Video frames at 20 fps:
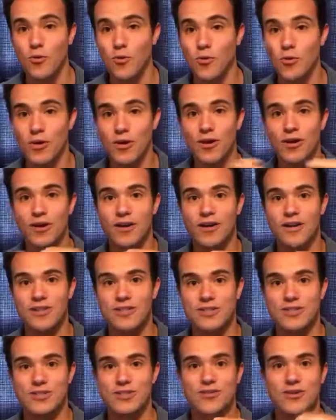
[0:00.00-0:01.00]
or
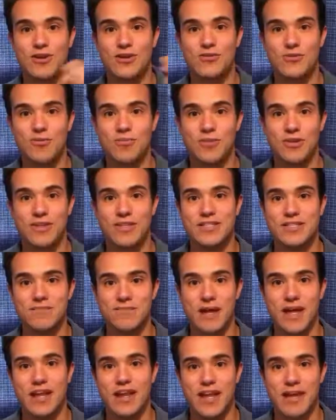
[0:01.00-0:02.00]
just trying to replace
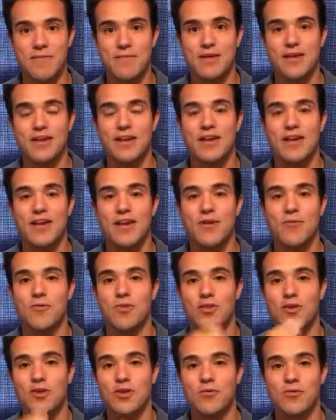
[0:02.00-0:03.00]
a bad habit
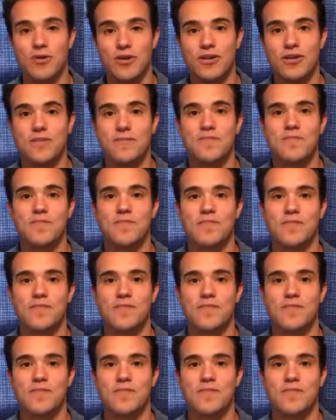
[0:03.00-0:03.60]
with a good one,